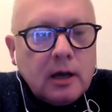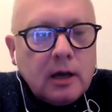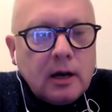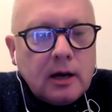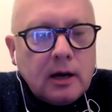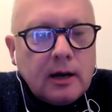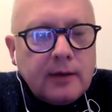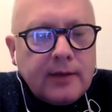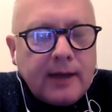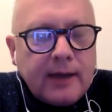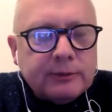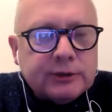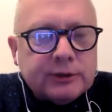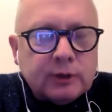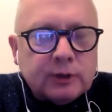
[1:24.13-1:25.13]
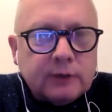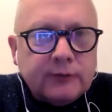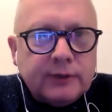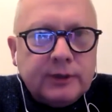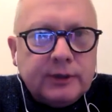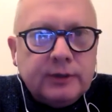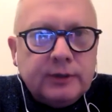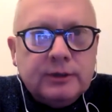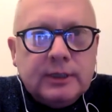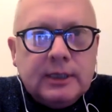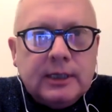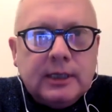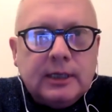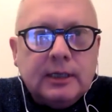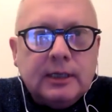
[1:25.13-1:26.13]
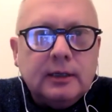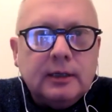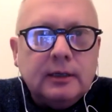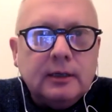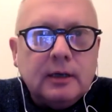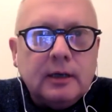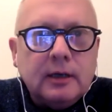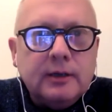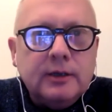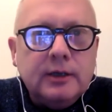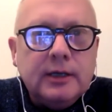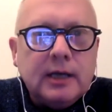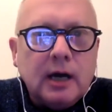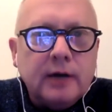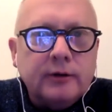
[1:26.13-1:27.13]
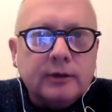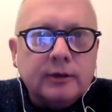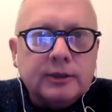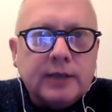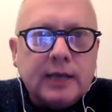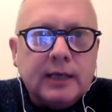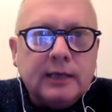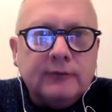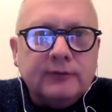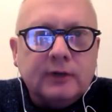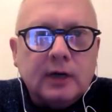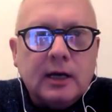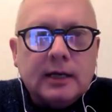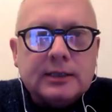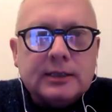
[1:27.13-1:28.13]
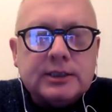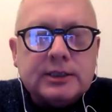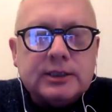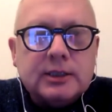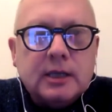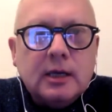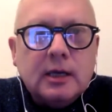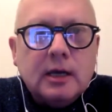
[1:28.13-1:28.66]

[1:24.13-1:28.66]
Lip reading: that was sort of a unique undertaking for us,